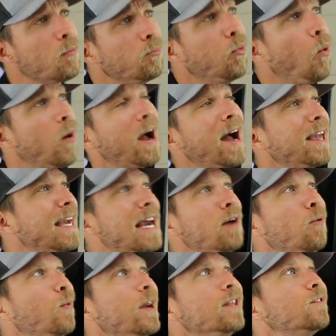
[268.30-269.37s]
boy, I
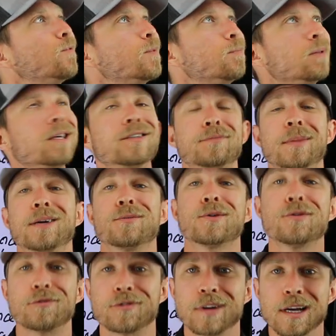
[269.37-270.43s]
can't wait to replace my
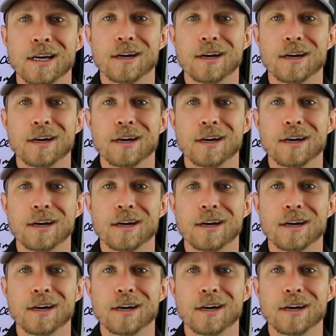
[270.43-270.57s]
roof.